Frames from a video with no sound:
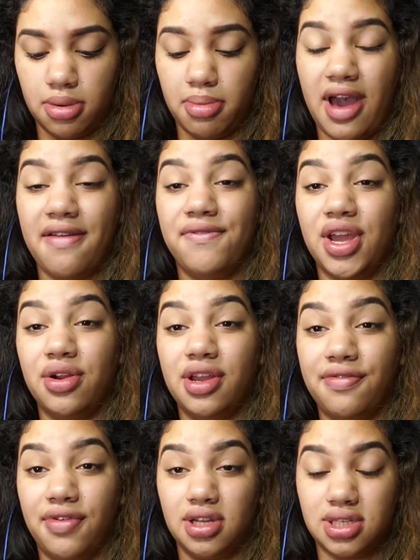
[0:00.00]
My
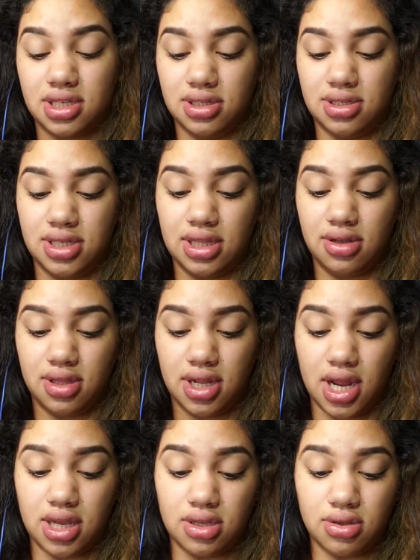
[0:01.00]
very first concealer
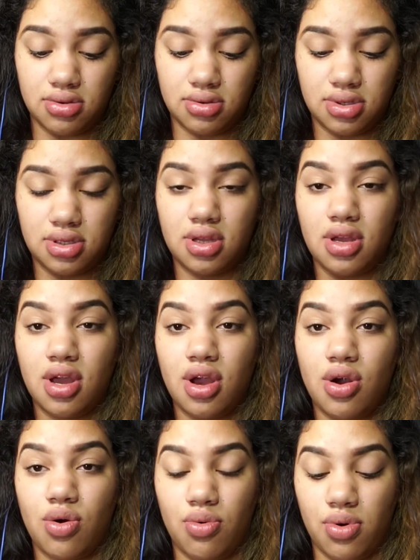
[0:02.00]
that I used
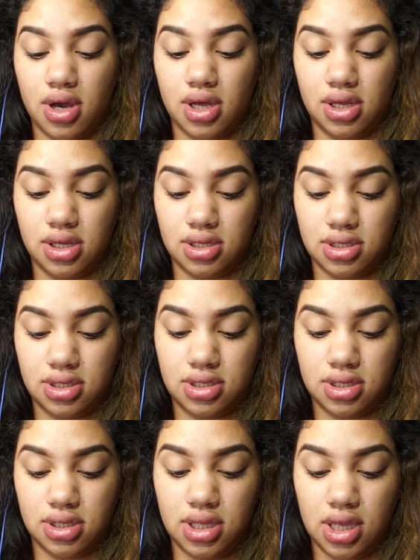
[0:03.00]

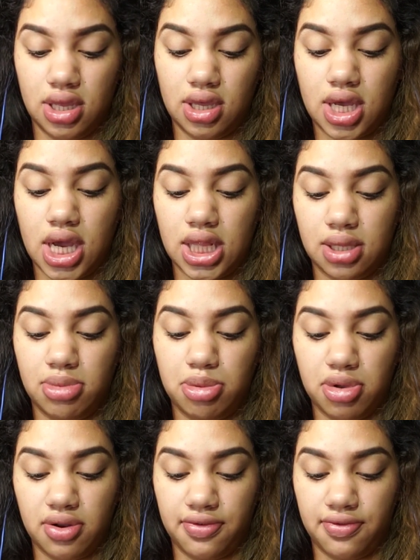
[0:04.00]
was the Color Me
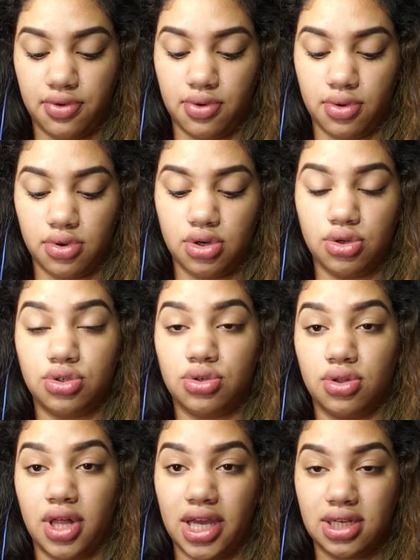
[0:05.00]
Beautiful
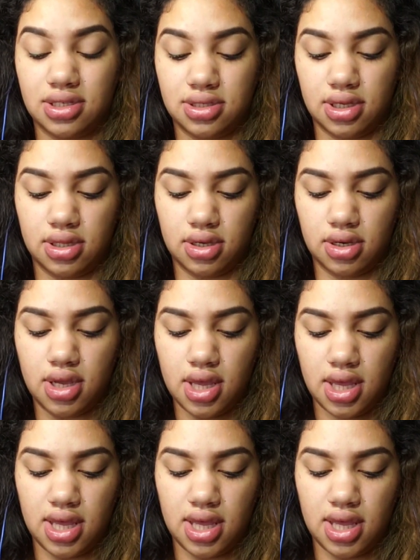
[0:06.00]
Neutral Light Concealer,